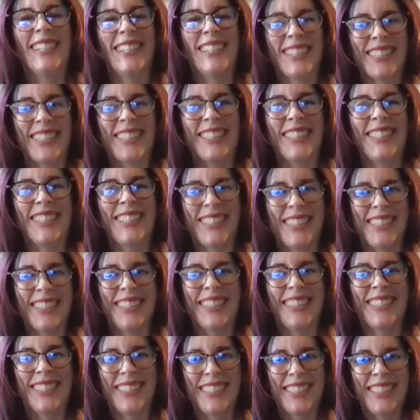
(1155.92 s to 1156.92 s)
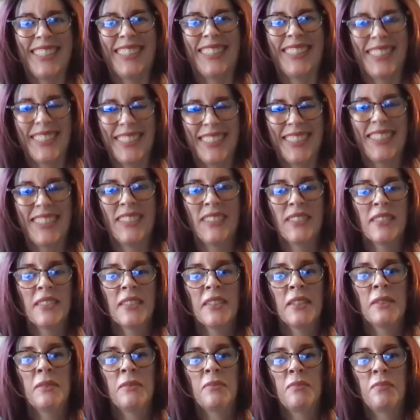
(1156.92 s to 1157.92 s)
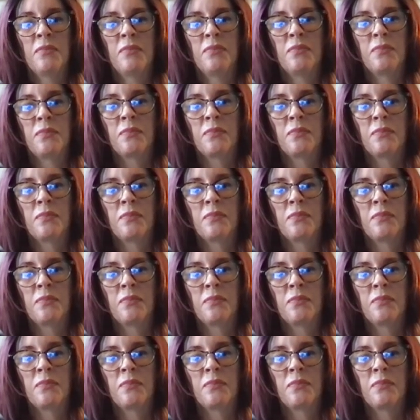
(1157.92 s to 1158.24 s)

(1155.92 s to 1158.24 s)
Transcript: outfit facial hair. Uh,